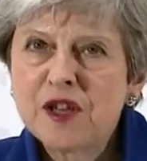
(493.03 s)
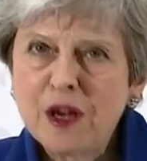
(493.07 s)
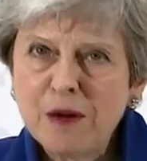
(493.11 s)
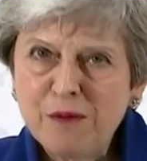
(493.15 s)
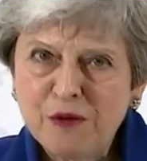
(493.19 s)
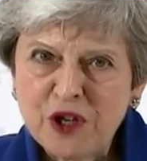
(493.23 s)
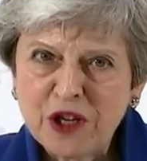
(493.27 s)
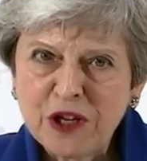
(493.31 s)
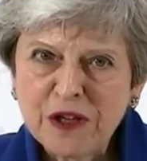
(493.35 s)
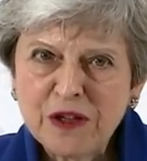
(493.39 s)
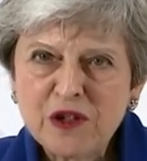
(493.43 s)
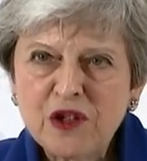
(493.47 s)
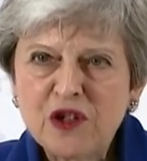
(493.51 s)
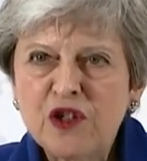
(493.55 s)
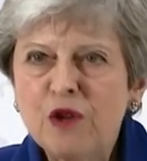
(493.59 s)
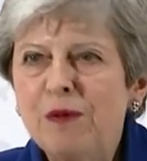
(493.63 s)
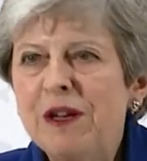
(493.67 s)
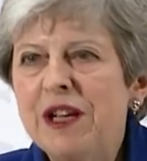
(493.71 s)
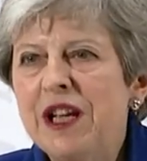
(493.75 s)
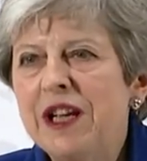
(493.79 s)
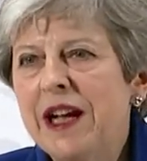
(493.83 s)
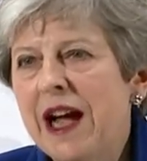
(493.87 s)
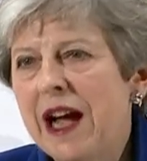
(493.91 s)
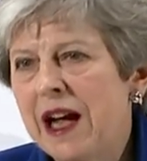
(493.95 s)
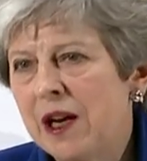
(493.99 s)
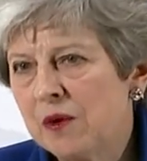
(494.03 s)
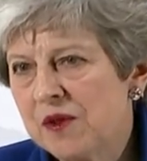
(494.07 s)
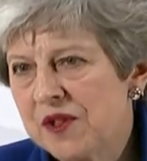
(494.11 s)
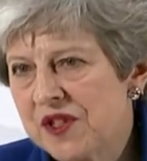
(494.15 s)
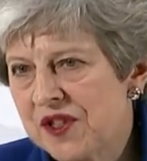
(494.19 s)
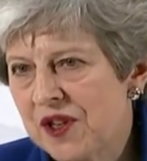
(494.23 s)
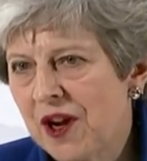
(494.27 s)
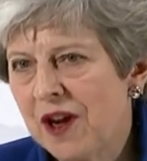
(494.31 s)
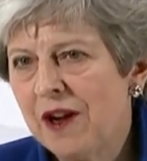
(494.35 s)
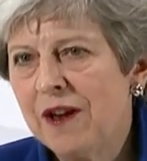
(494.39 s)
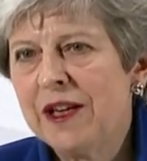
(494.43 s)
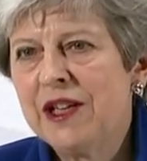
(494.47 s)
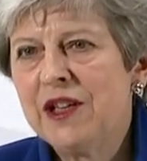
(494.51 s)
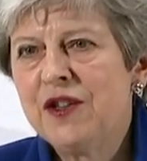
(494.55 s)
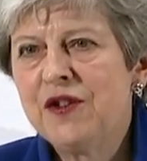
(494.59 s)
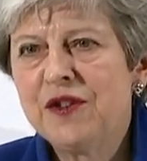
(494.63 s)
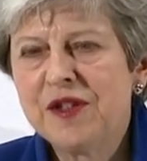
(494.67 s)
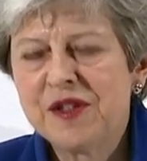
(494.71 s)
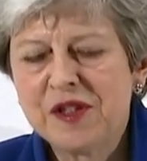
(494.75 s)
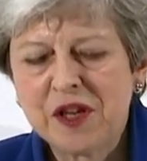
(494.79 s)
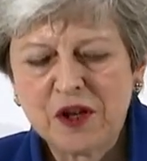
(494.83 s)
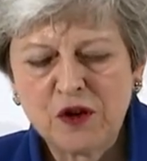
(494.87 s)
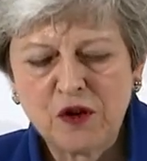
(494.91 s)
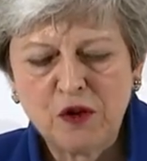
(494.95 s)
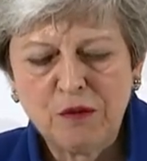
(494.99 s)
subject to being outside
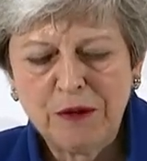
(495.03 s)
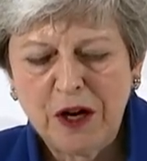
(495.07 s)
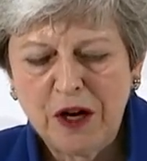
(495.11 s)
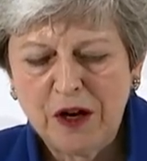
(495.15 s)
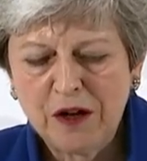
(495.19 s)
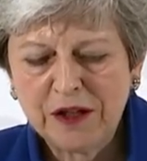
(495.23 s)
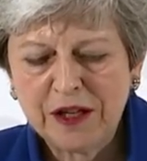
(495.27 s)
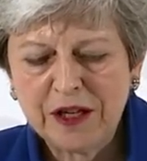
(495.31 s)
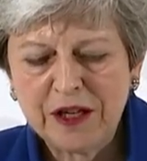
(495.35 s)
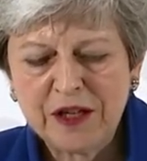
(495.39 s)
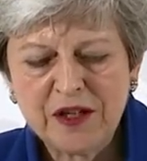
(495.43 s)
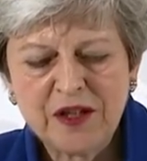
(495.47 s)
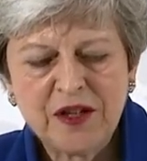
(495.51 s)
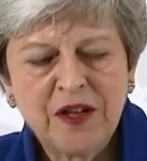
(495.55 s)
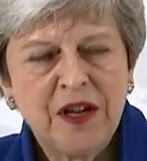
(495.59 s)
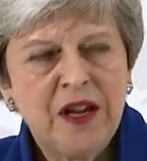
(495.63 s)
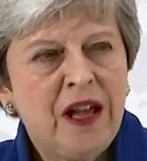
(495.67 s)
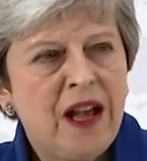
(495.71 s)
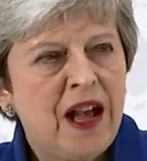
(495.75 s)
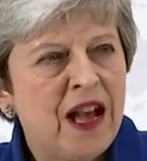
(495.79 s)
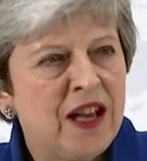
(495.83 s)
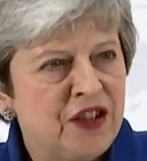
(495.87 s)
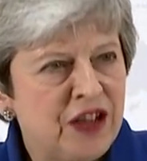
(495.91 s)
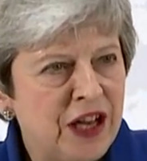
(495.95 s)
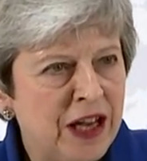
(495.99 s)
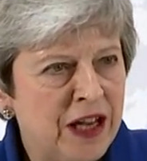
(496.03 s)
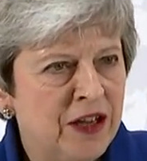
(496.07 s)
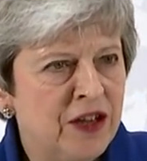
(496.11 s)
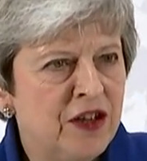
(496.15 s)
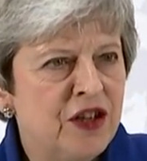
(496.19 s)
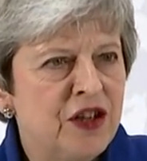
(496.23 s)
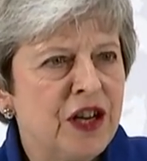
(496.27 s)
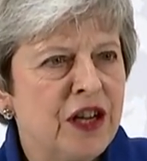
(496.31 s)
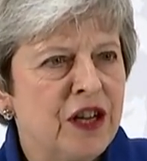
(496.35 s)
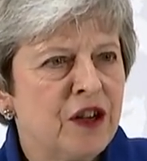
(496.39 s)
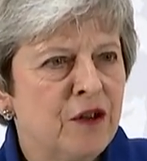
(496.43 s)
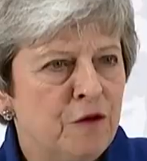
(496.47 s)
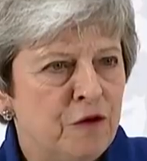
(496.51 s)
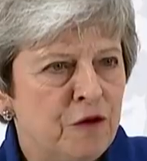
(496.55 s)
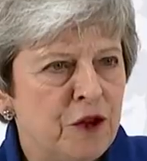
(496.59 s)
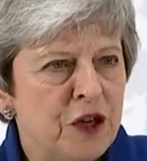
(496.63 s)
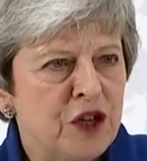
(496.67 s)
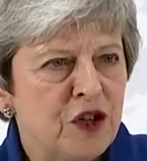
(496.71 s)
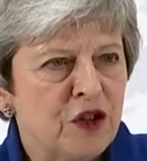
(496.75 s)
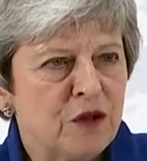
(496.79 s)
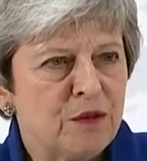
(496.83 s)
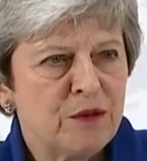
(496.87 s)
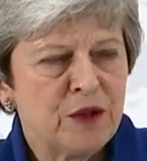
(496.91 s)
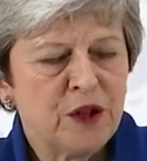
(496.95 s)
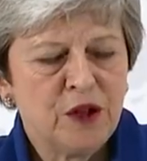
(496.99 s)
the single market and ending
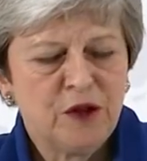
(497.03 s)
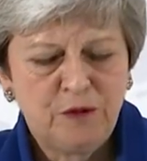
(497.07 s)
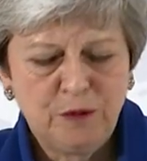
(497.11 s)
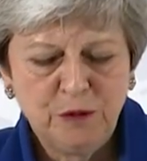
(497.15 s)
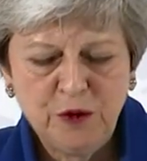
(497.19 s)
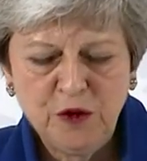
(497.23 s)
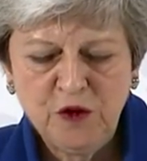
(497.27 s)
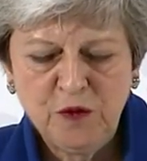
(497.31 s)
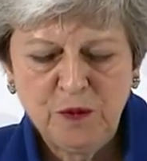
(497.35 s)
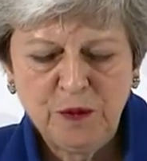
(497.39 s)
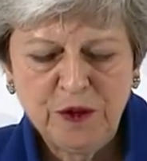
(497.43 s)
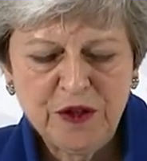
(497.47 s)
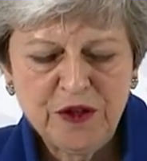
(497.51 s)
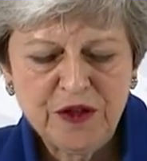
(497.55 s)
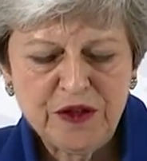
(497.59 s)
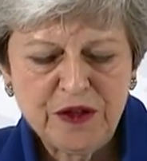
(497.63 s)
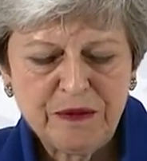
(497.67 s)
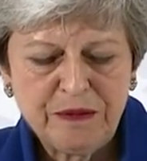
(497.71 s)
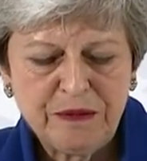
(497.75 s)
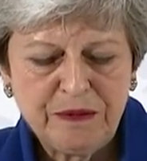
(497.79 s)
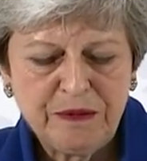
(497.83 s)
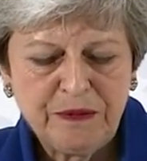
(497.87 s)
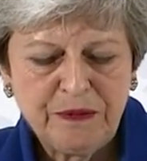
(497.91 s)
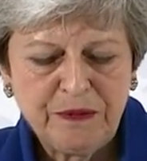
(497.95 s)
freedom of movement.